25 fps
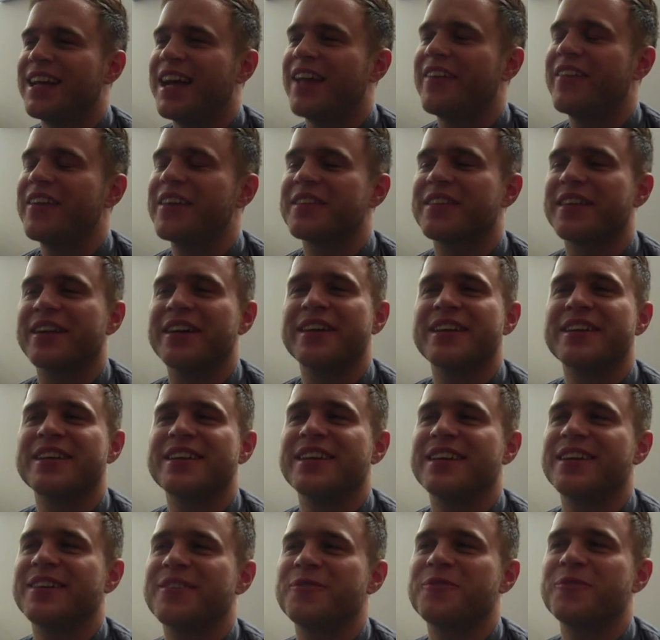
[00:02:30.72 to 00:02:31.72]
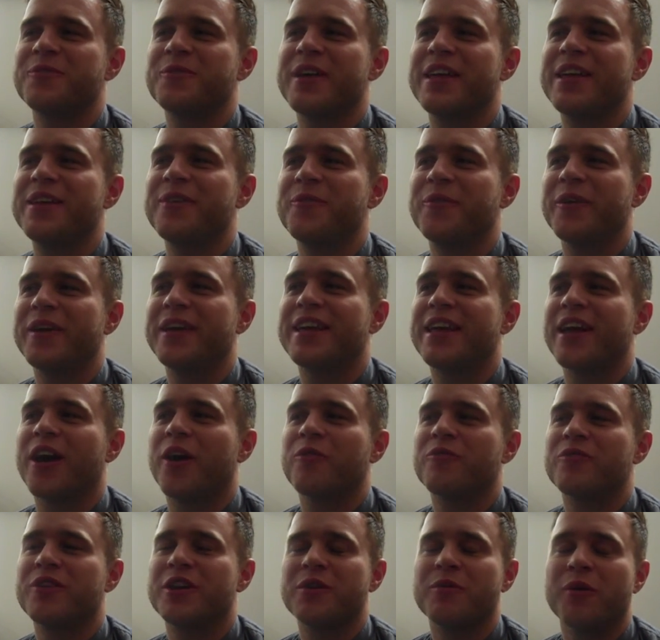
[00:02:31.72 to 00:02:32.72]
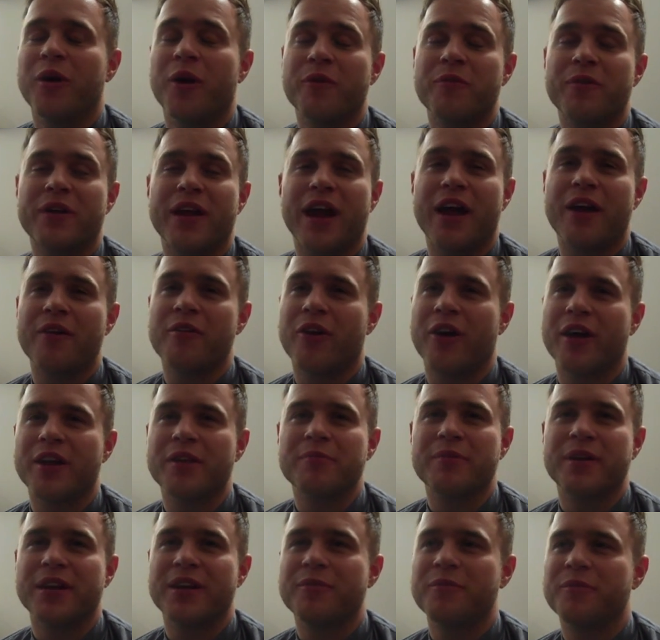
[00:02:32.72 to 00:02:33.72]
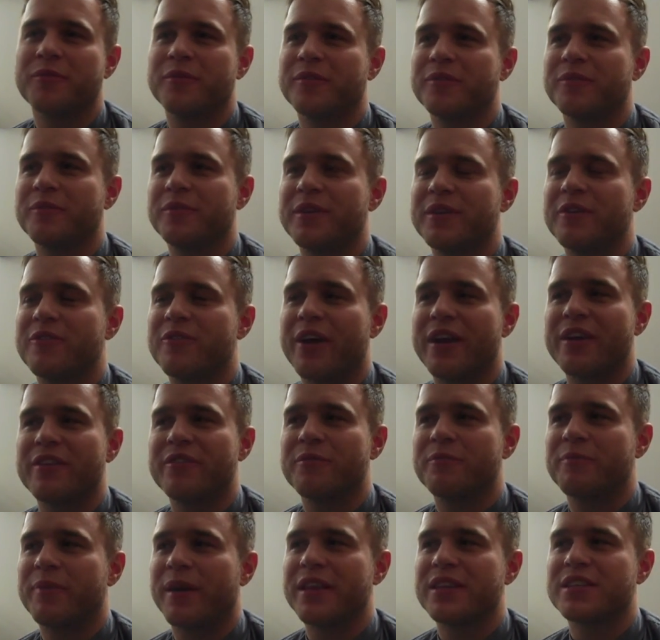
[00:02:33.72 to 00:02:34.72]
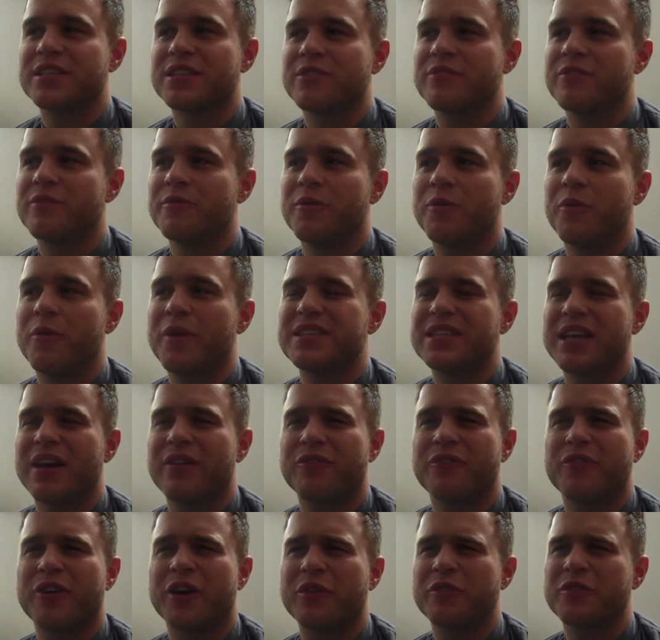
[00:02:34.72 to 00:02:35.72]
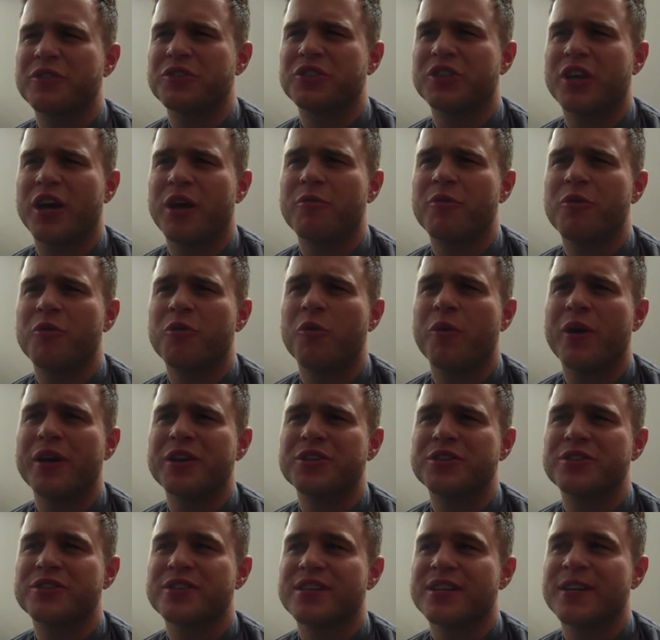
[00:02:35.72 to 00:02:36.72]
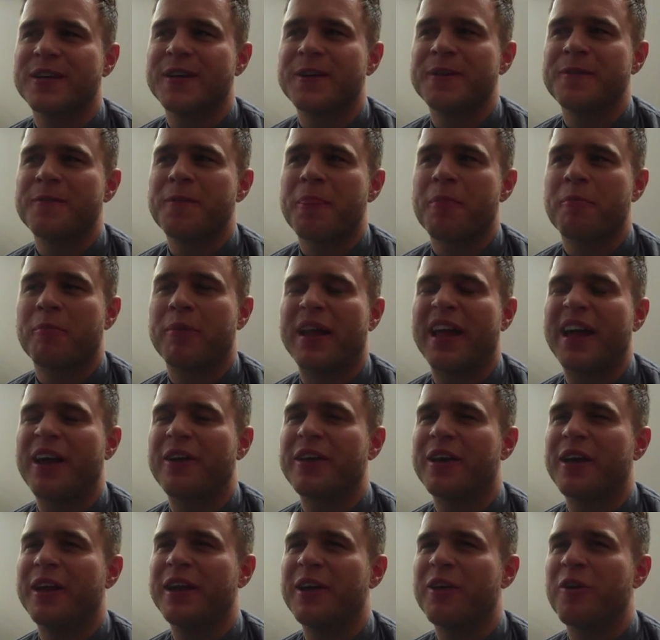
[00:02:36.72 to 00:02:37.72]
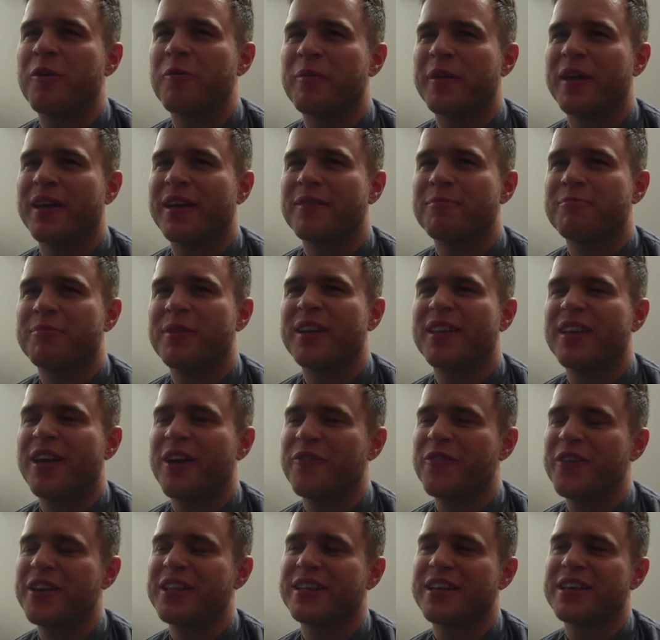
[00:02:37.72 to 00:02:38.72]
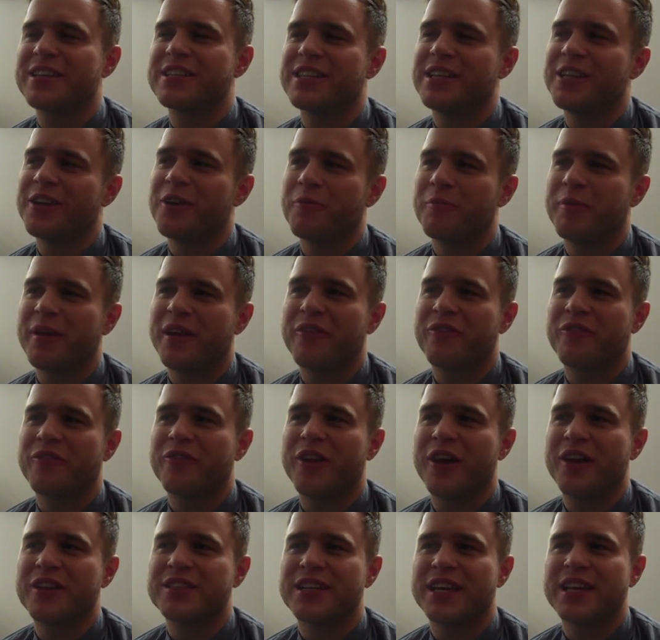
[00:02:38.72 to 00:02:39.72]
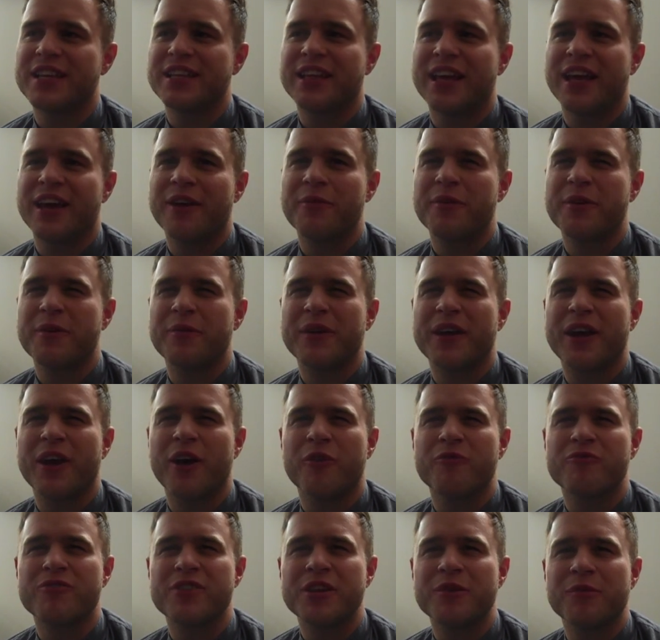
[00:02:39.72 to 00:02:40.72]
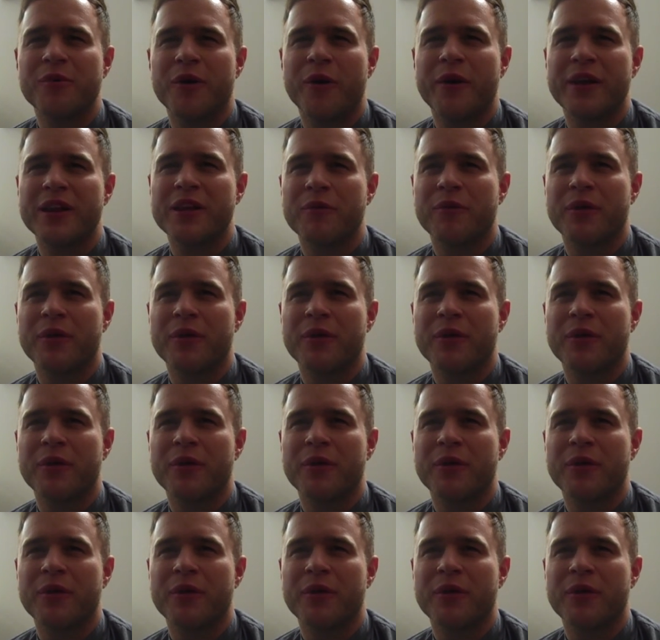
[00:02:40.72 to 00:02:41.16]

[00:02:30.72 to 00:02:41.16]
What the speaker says: I think that we get on really well with Caroline and me, and we're great banter, and we always have fun on the show, and we're always play on it a little bit, but I think there's a little bit of 13 there. We get on really well anyway.